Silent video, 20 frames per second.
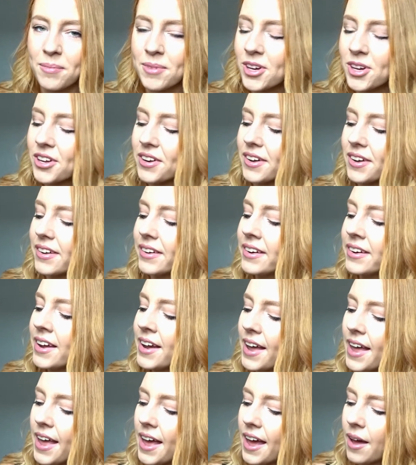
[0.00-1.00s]
learning.
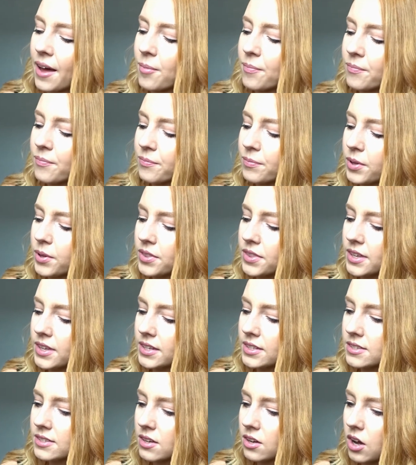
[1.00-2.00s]
But
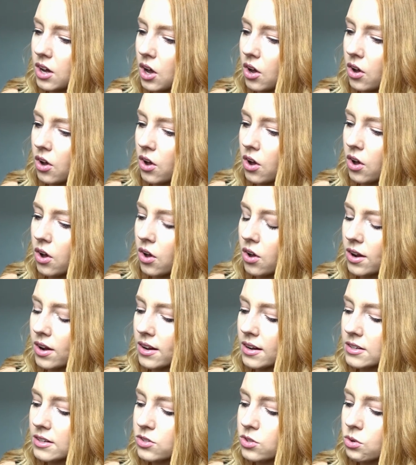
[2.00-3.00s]
these are,
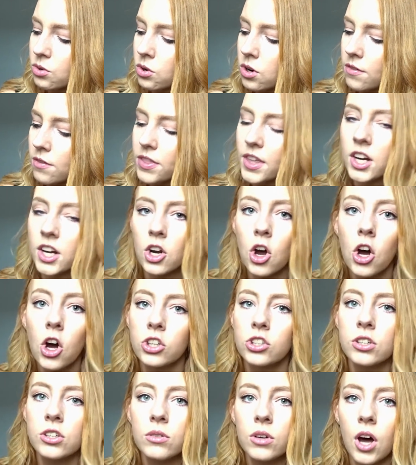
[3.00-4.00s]
so they're not
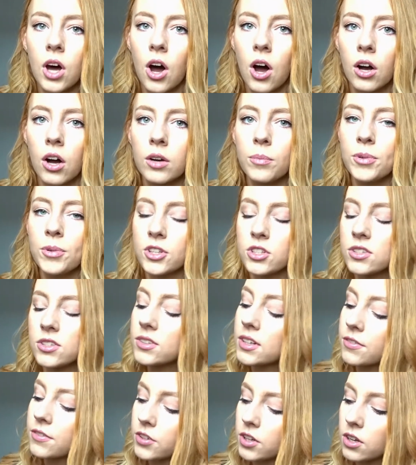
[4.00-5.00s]
too long, but they do
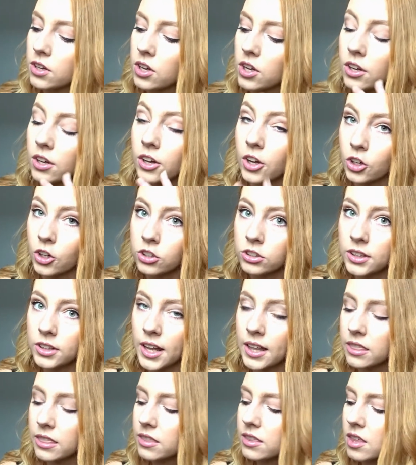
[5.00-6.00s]
give you a good
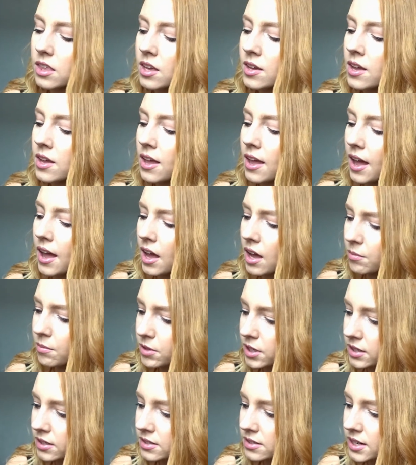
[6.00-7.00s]
length.
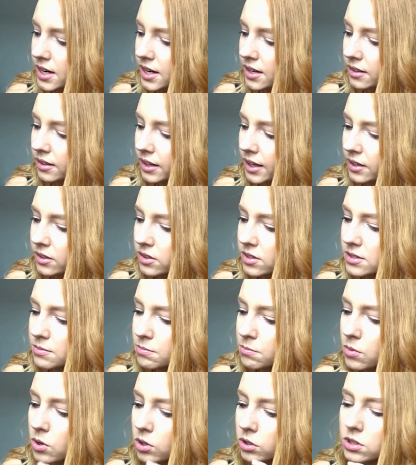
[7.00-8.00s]
You can tell like there's
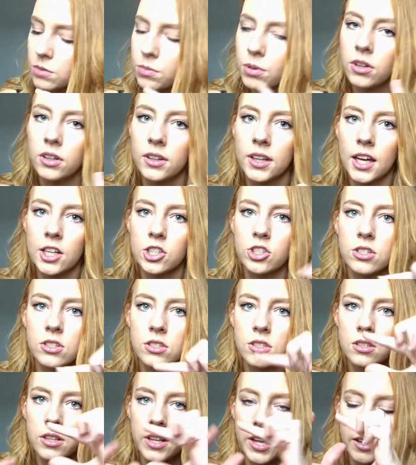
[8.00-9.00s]
multiple
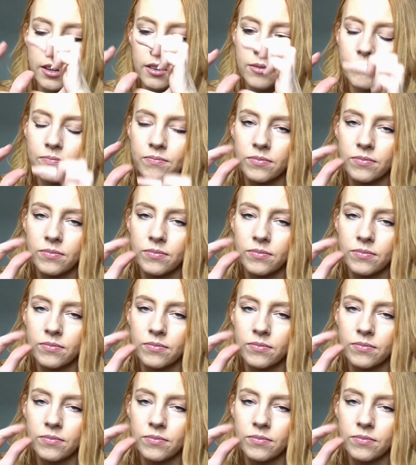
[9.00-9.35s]
lashes, like